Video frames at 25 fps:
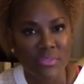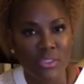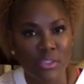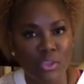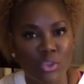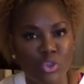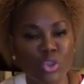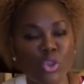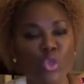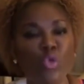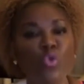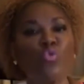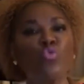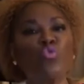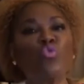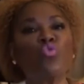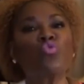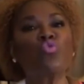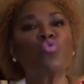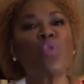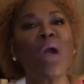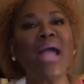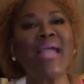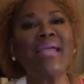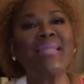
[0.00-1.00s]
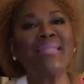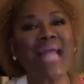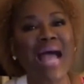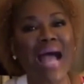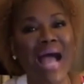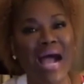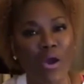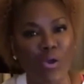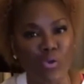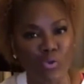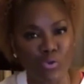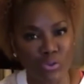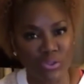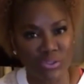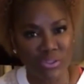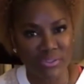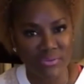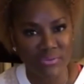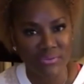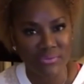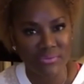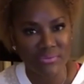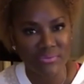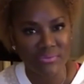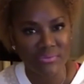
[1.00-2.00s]
to write out
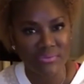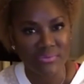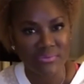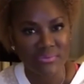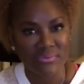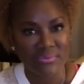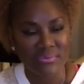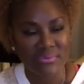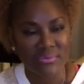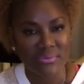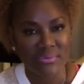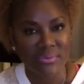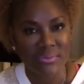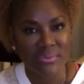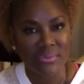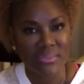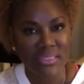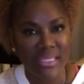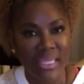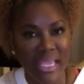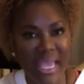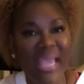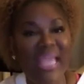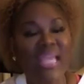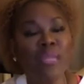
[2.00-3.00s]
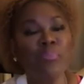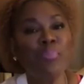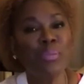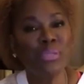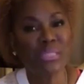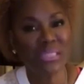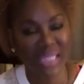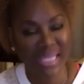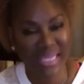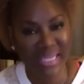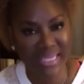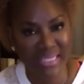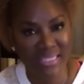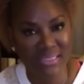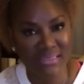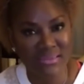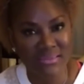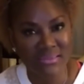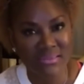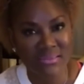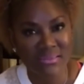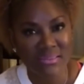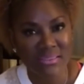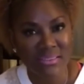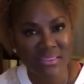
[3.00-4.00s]
a plan
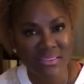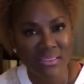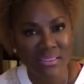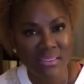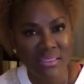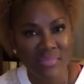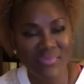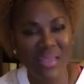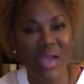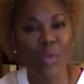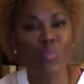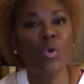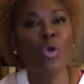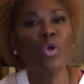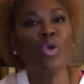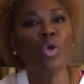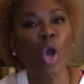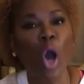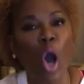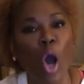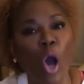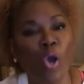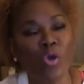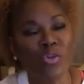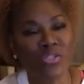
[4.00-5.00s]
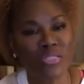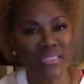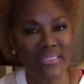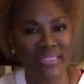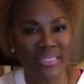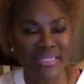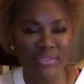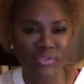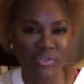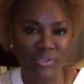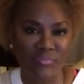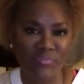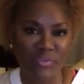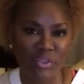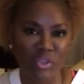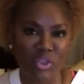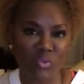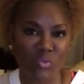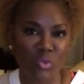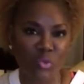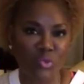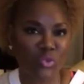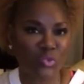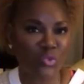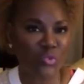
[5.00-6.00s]
that will cause an
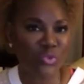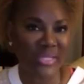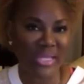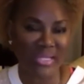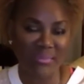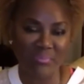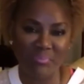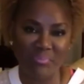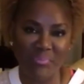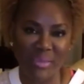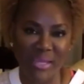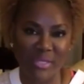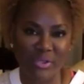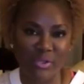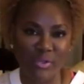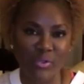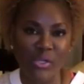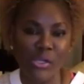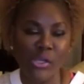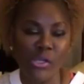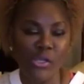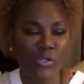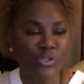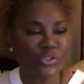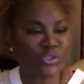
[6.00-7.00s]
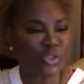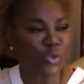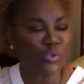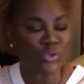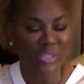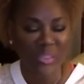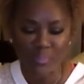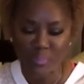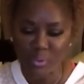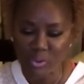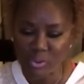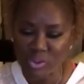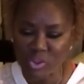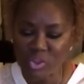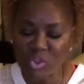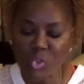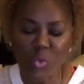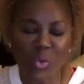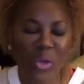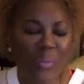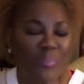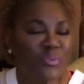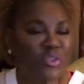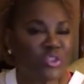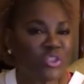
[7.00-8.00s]
individual to get better. So the
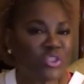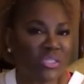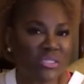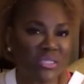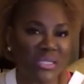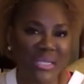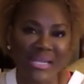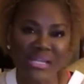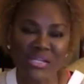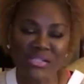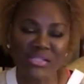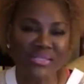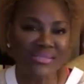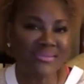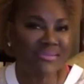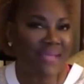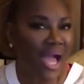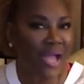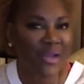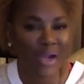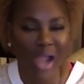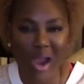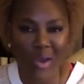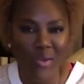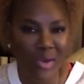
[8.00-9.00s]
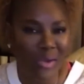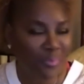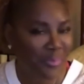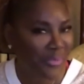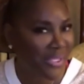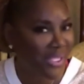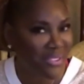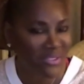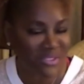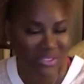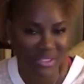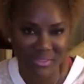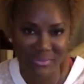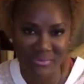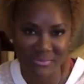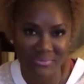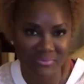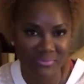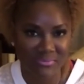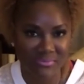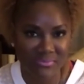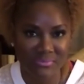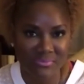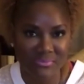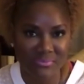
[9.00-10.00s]
prescription is not our opinion.
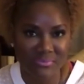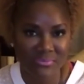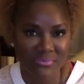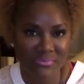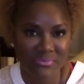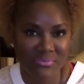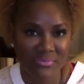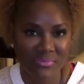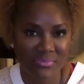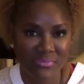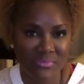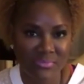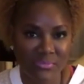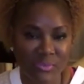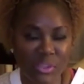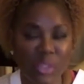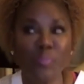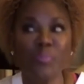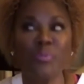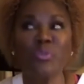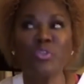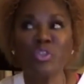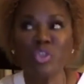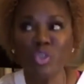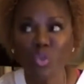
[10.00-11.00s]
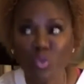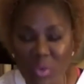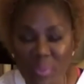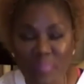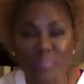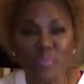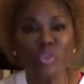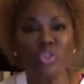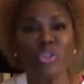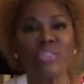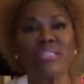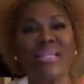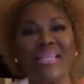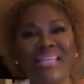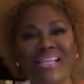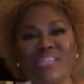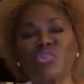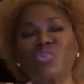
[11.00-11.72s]
The prescription is